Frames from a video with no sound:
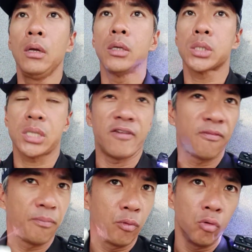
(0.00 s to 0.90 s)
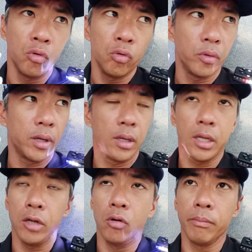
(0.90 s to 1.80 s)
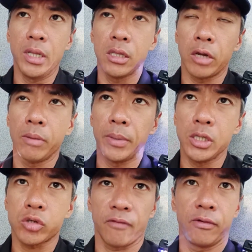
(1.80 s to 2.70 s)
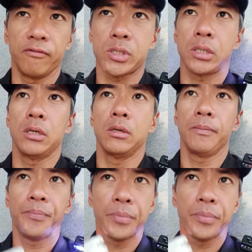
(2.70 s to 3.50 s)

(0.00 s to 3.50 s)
SAFPU, military police traffic officer,